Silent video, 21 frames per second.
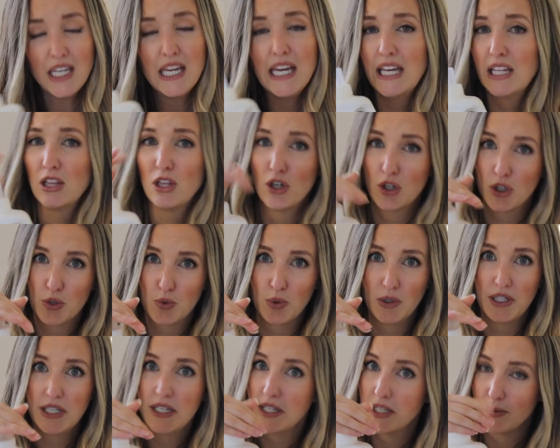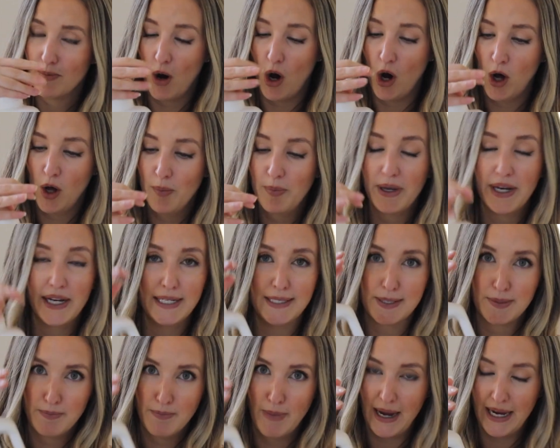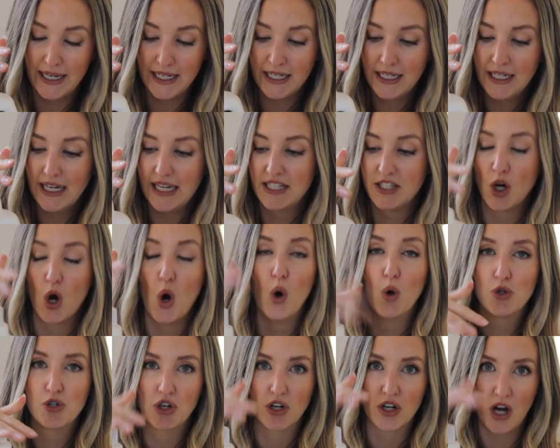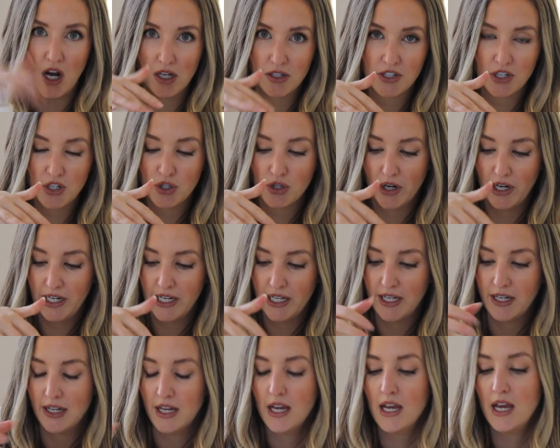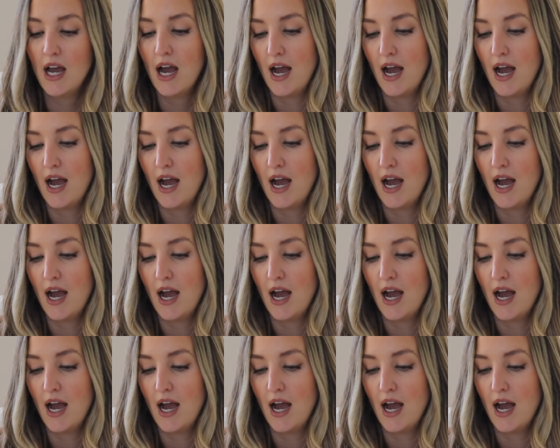It looks really small, but it's mighty. It's ultra concentrated.